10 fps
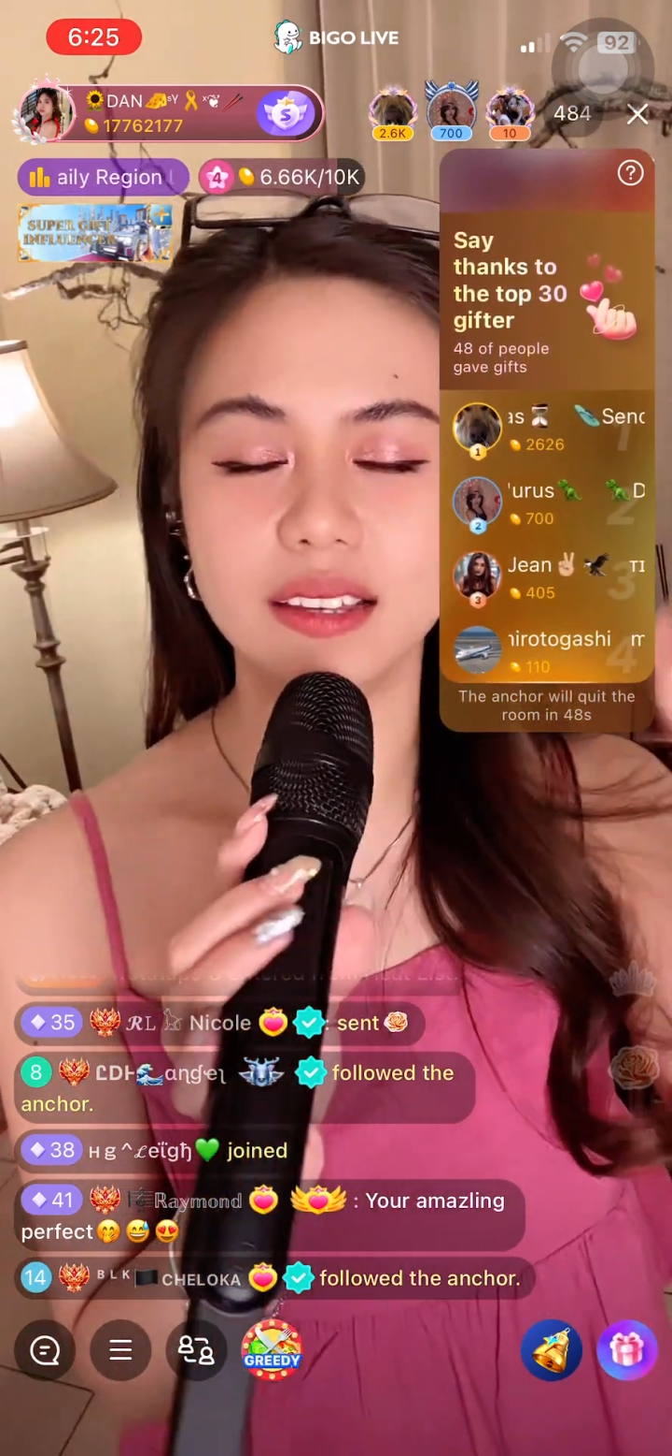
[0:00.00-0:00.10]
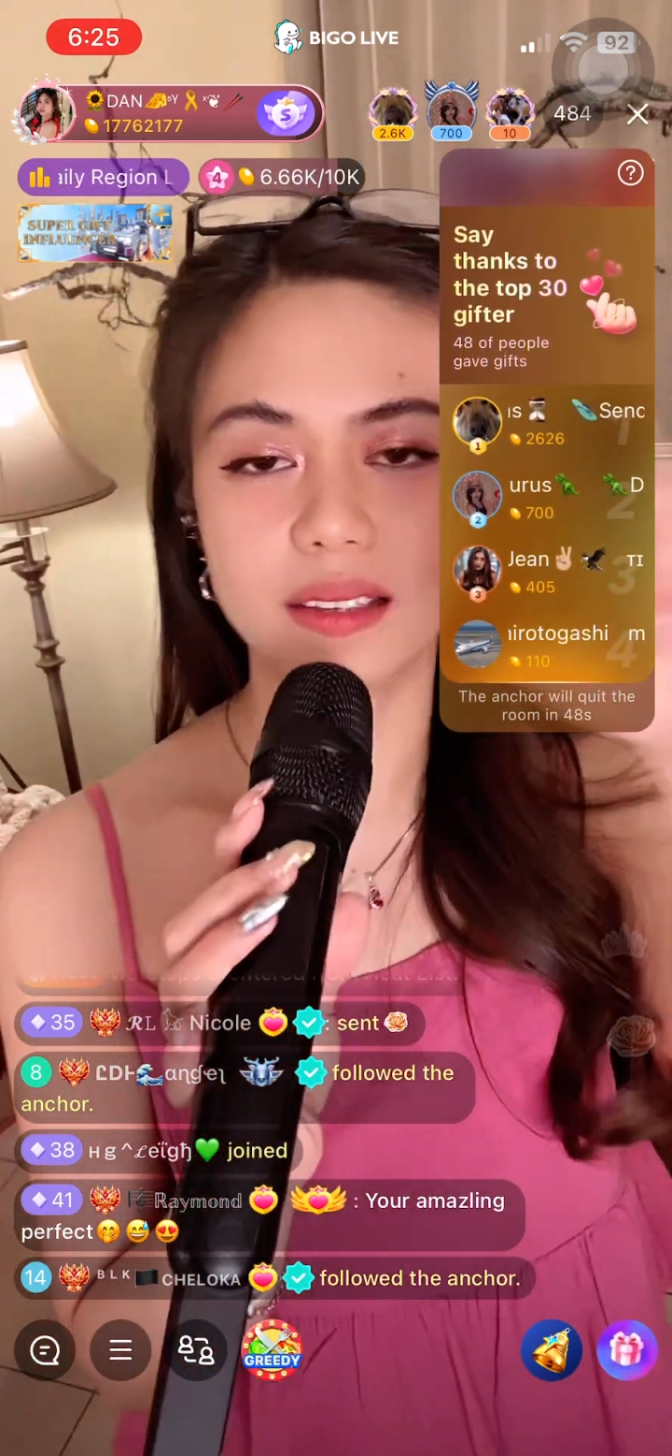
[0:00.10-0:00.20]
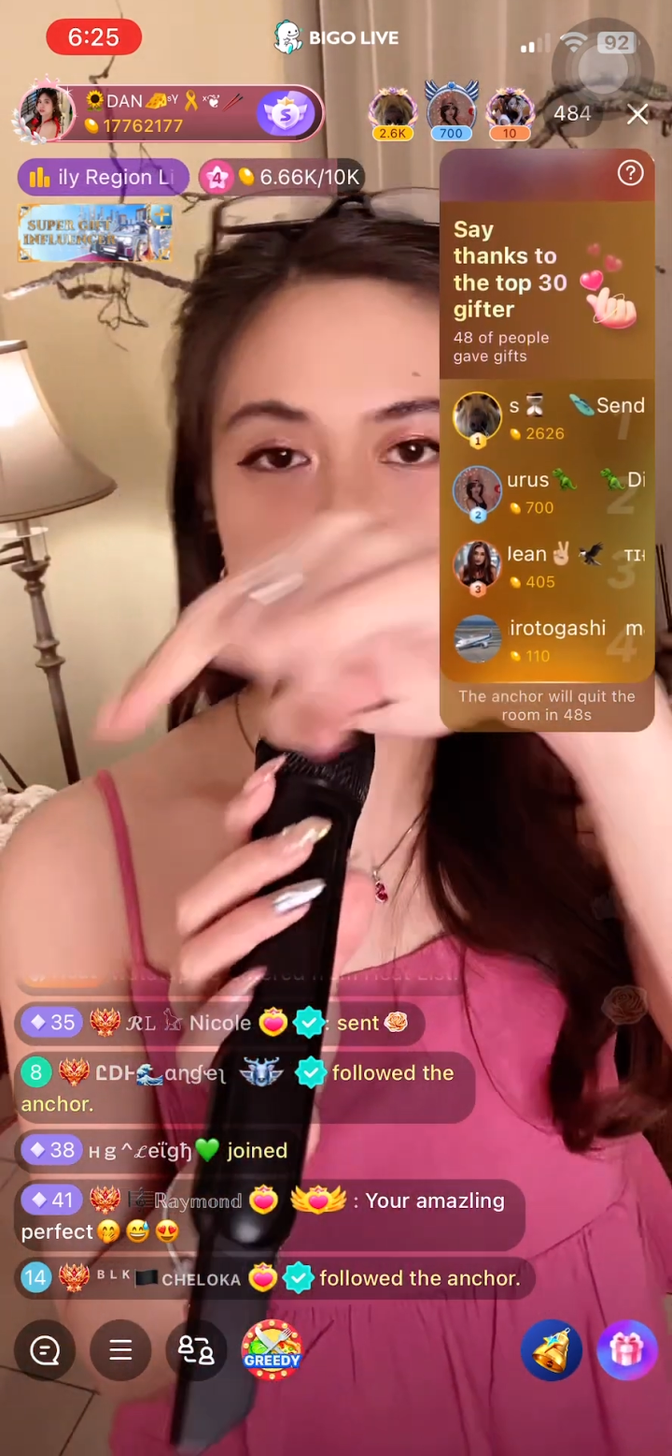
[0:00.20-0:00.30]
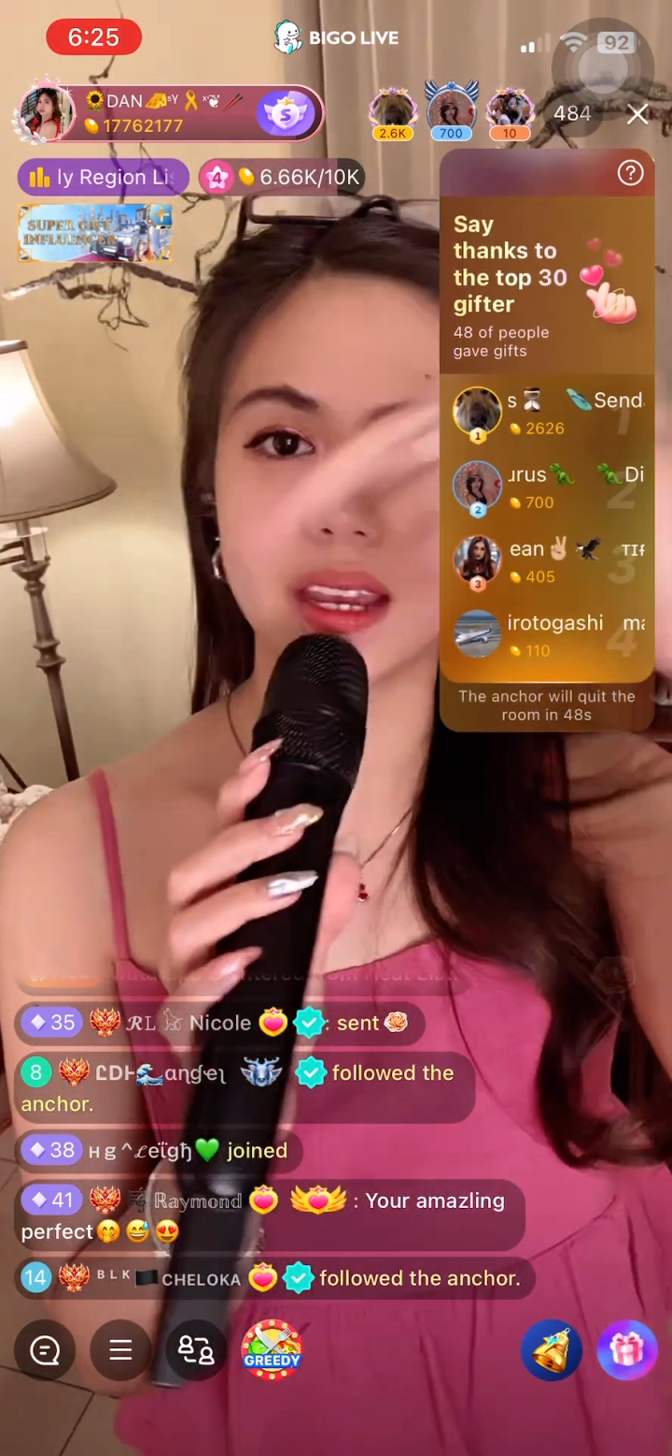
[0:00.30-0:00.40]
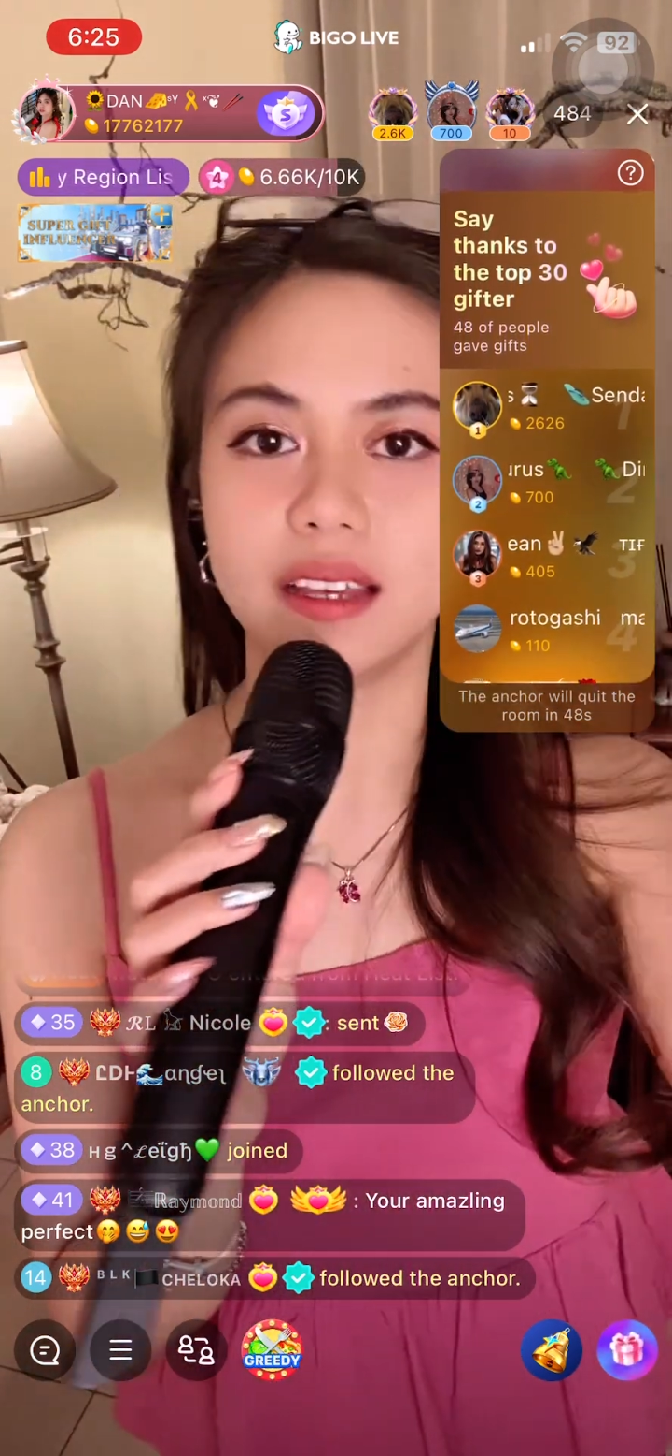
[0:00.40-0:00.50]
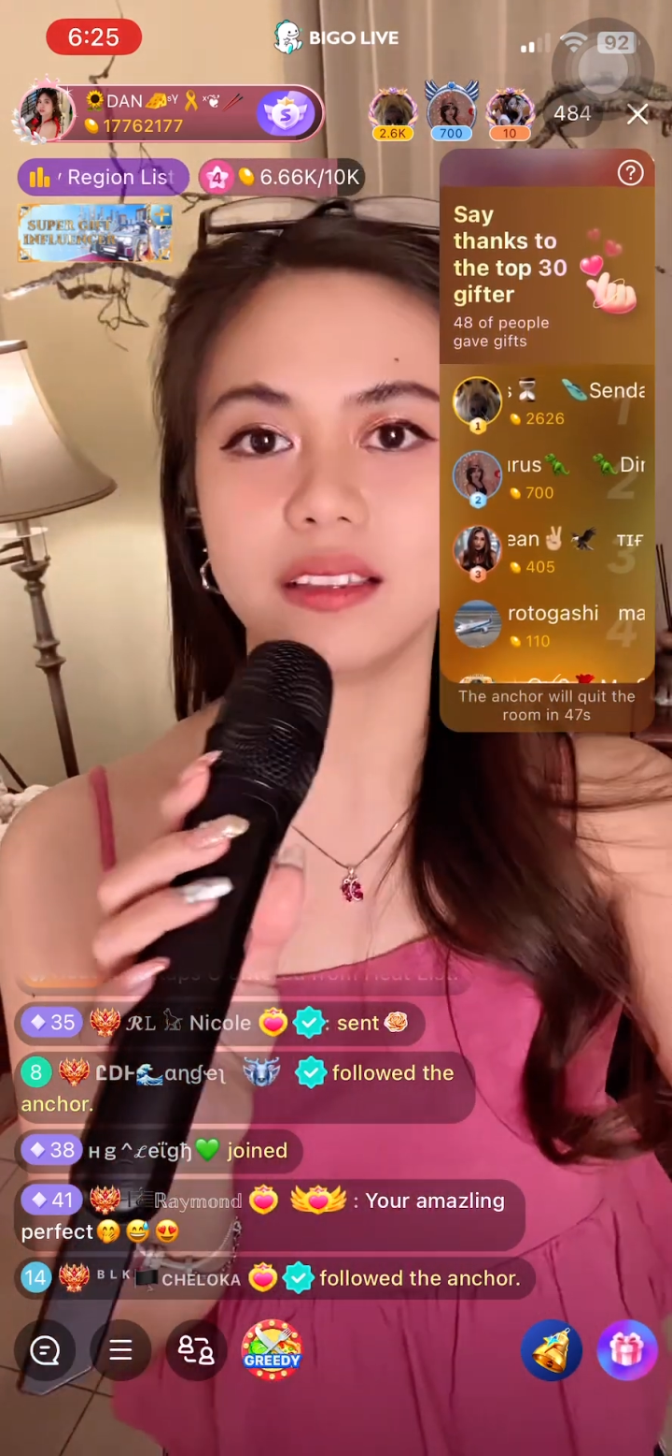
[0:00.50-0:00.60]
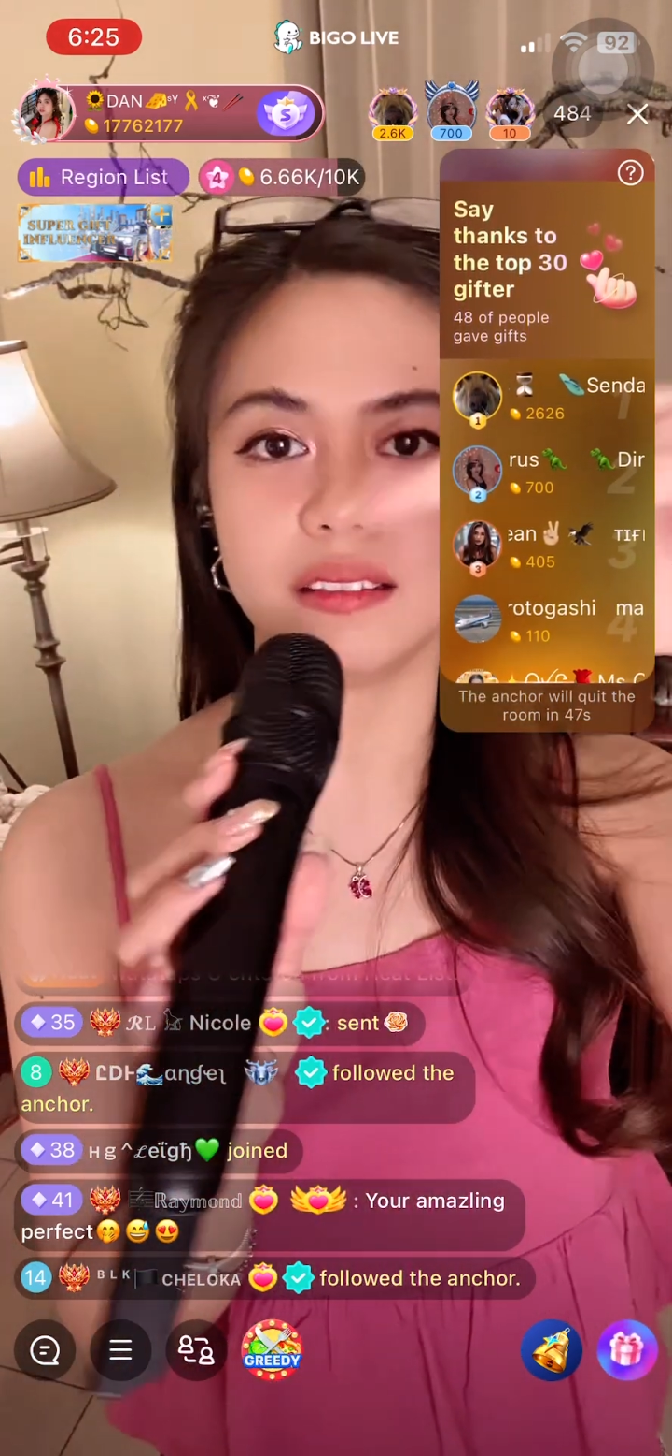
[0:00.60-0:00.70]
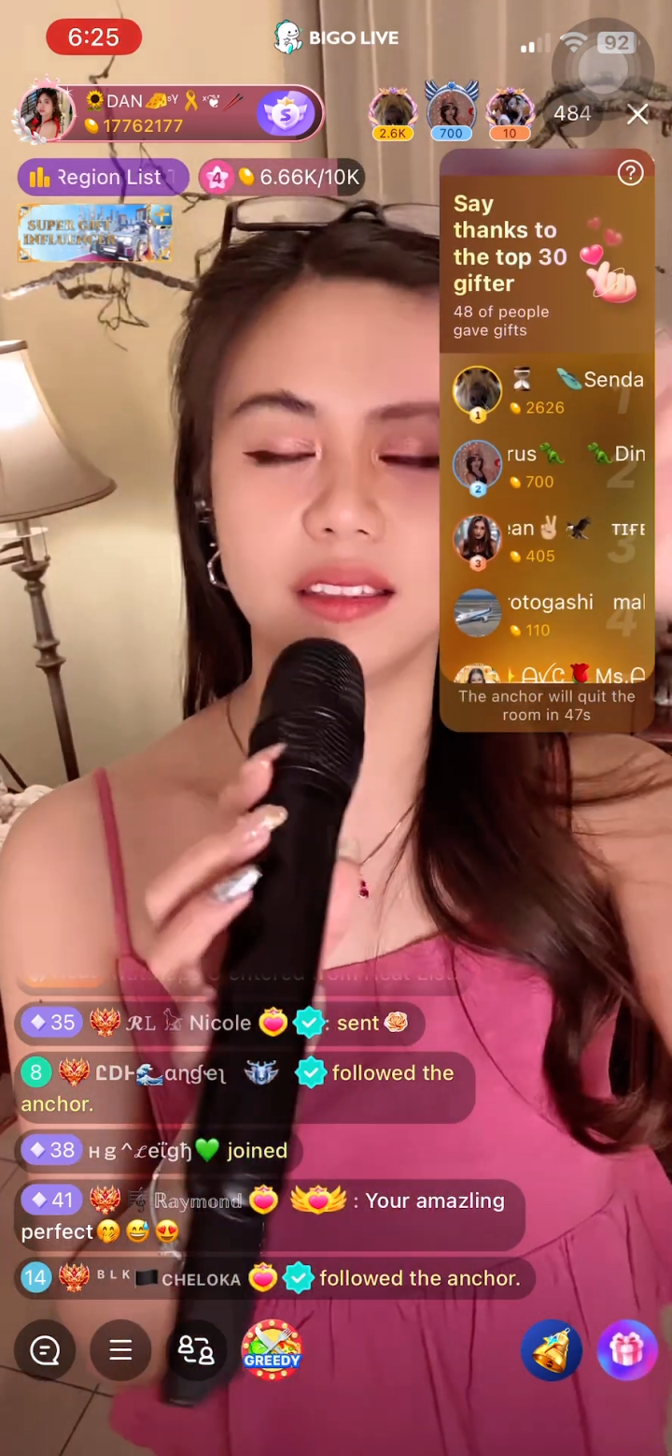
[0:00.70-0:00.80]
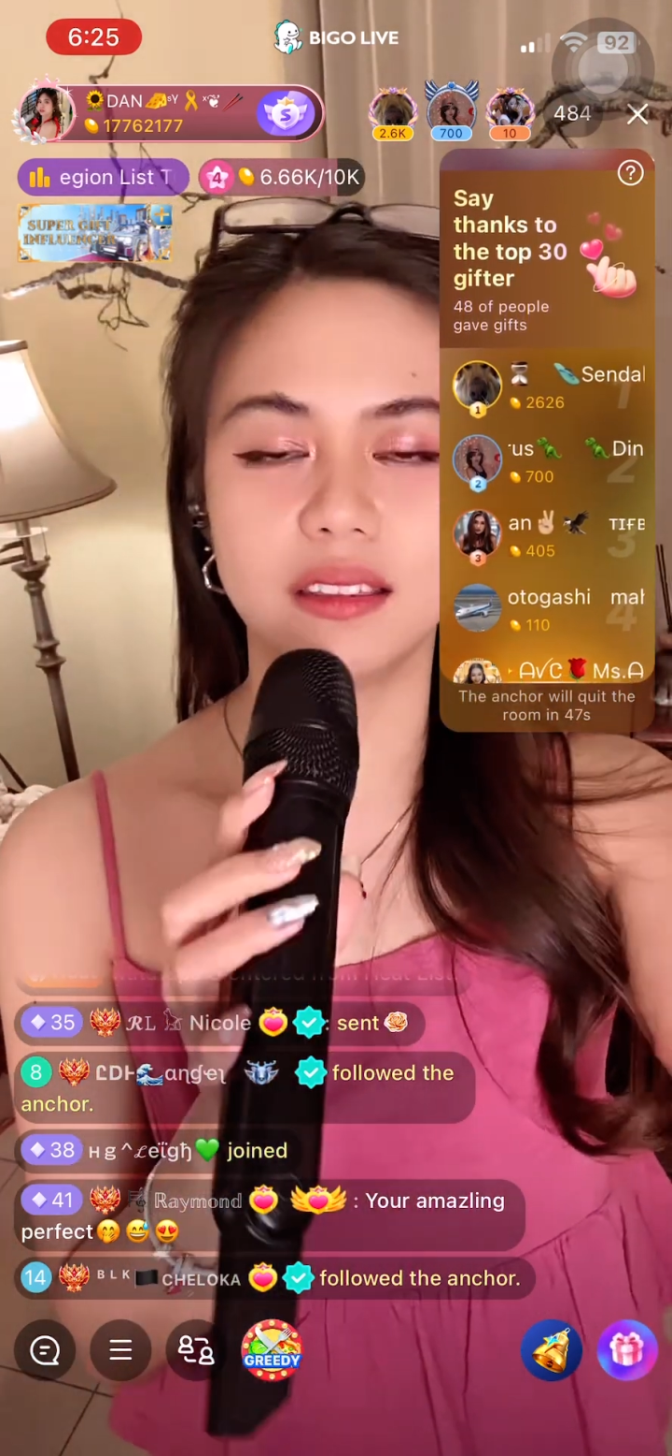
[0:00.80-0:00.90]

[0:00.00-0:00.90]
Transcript: because my